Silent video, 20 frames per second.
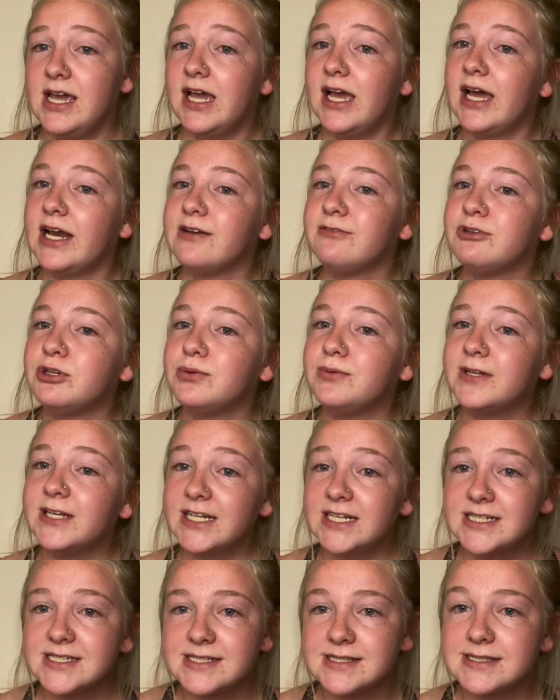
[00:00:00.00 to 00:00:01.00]
And if you
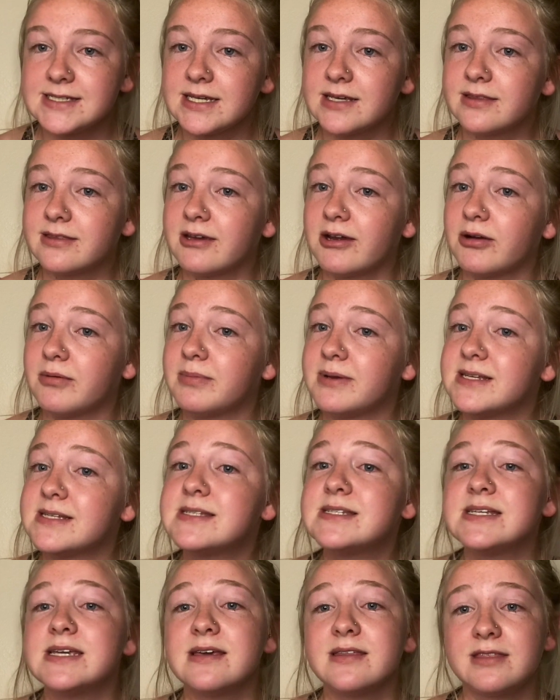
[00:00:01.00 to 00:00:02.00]
need to see a therapist,
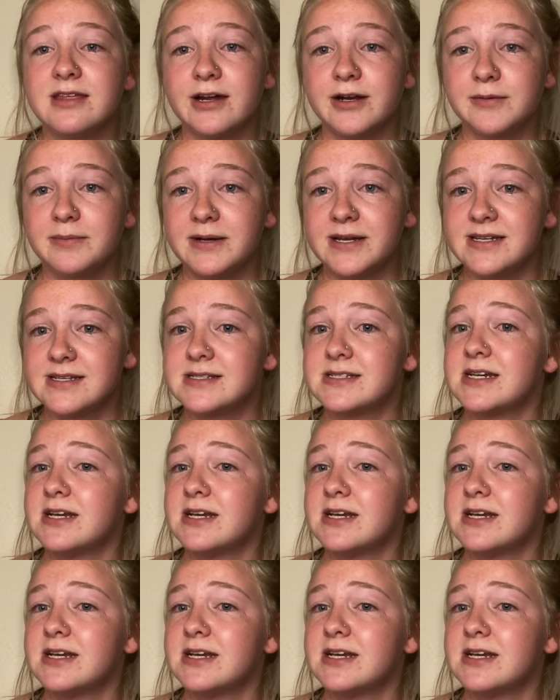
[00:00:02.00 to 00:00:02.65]
see a therapist.